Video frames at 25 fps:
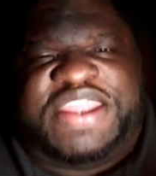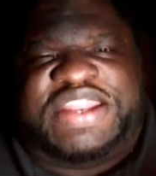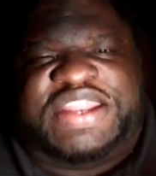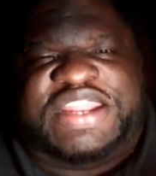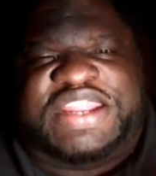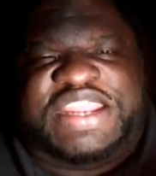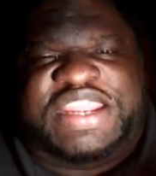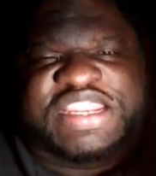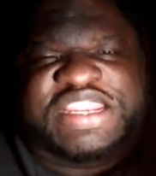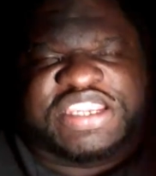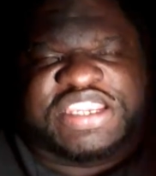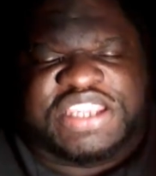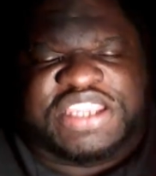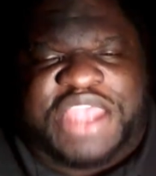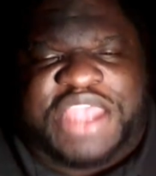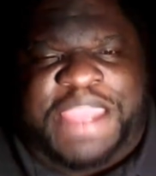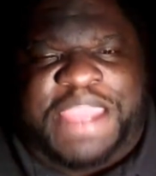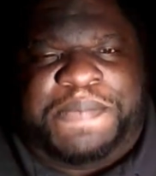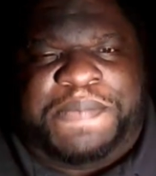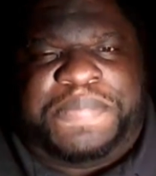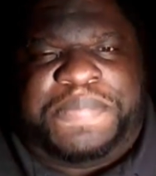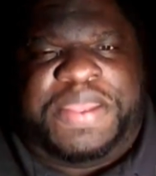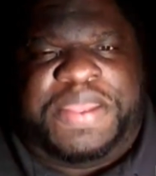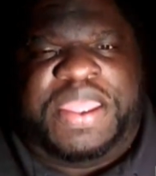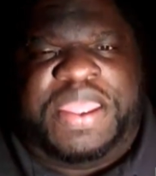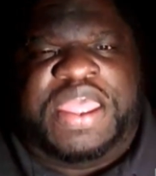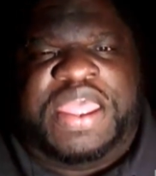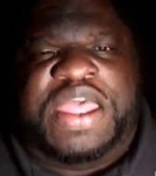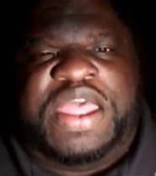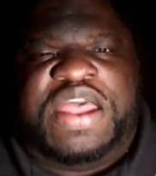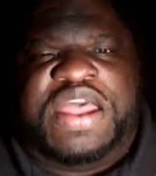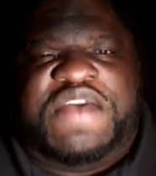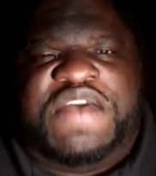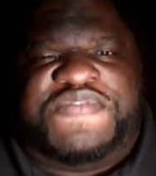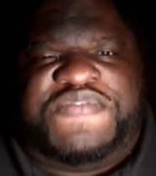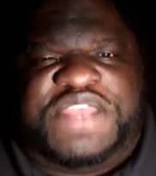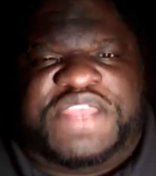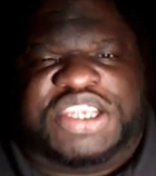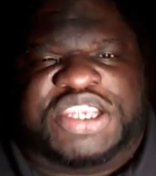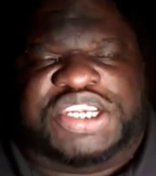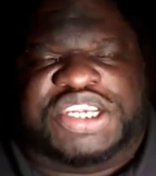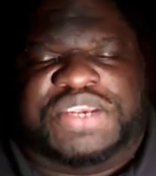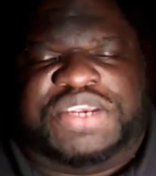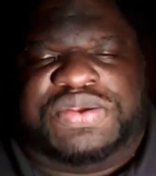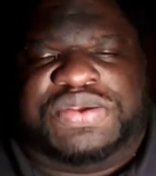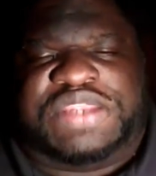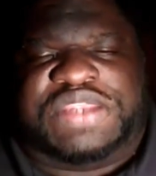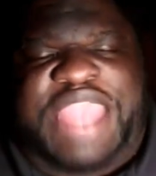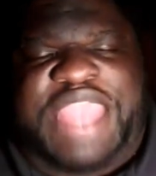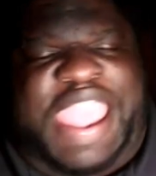these type of
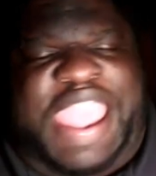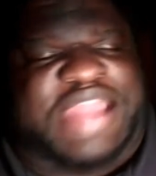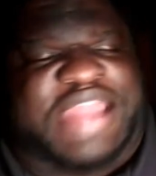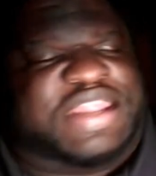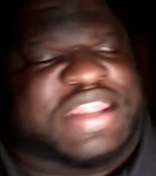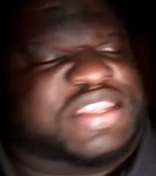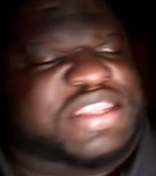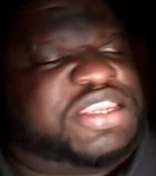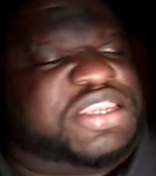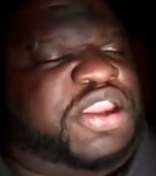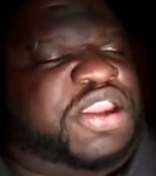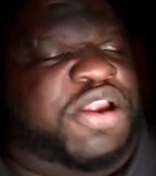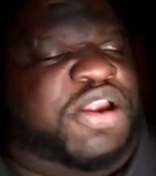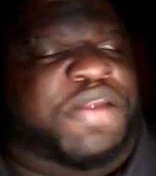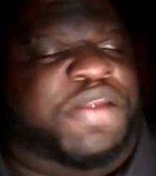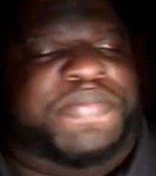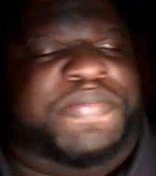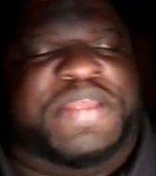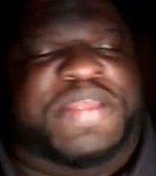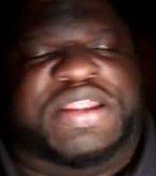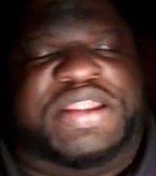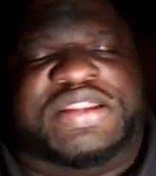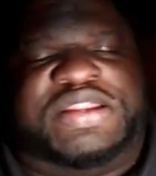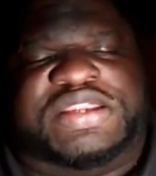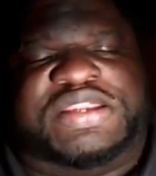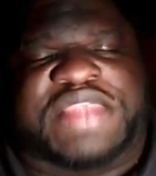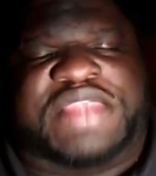issues. Alex Kurtzman